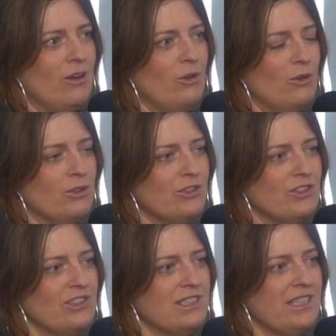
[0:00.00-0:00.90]

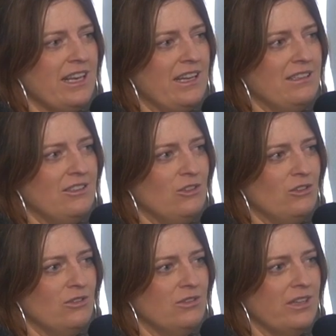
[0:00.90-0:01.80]
house in
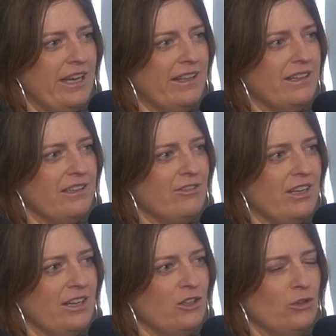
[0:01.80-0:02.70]
Italy for
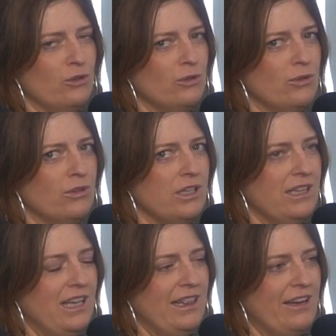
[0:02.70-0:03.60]
€1
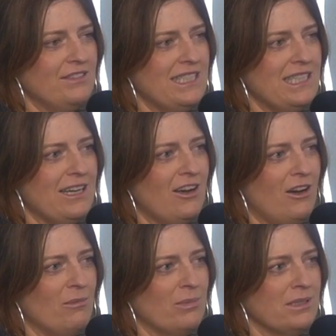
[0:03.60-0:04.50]
and then they have to do it up.